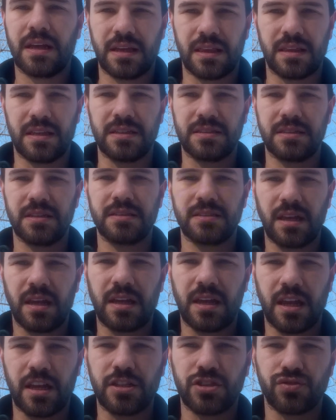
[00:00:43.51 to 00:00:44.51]
This is a
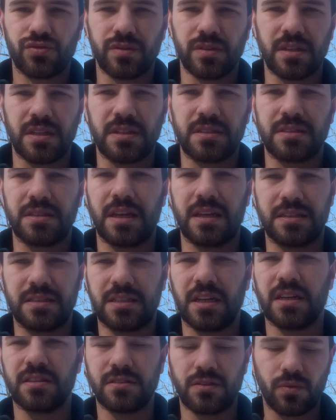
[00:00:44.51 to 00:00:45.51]
hinge release. It
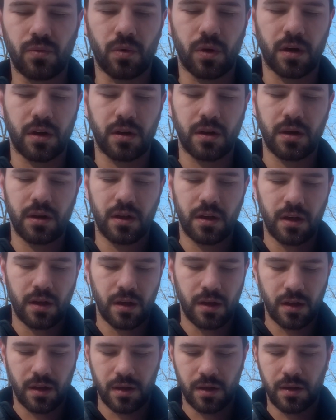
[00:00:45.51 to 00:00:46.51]
doesn't work
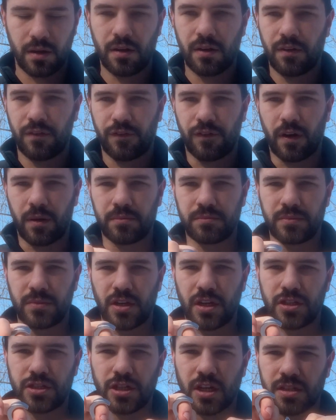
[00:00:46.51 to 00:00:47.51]
from
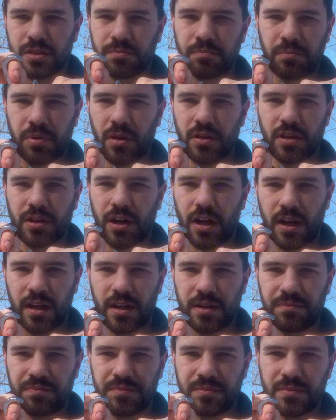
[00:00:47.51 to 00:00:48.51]
you just pulling on
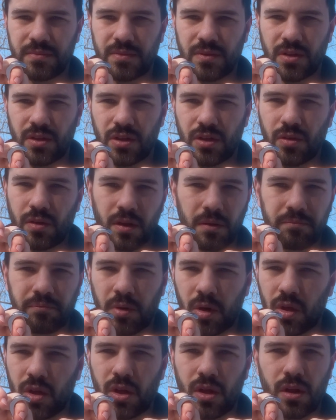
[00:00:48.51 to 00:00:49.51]
it. You can
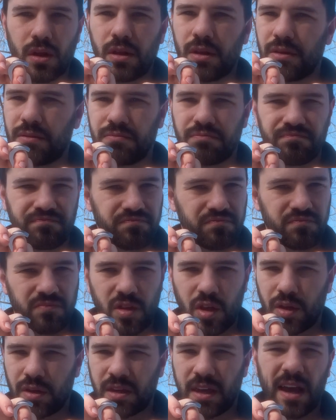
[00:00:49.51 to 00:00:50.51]
pull
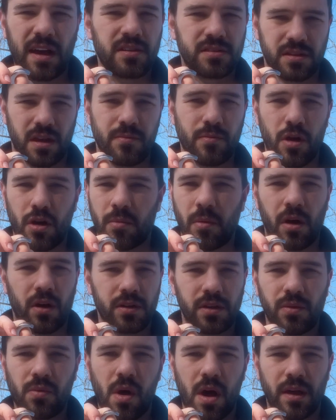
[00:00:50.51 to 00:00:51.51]
till the cows come home all
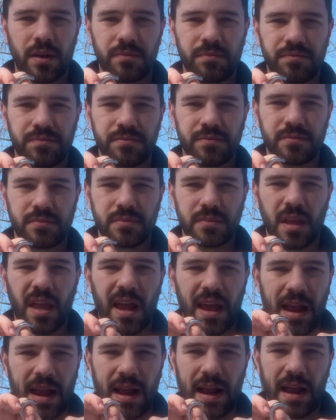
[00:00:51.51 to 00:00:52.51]
you want,
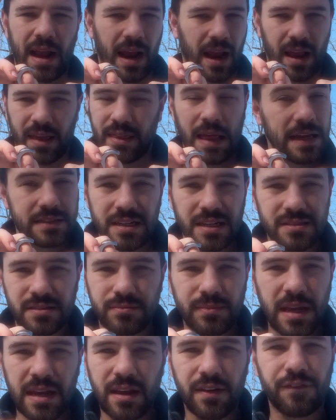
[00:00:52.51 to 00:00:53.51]
and that doesn't
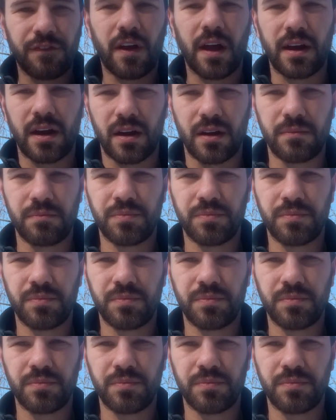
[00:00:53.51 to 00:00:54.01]
make it fire.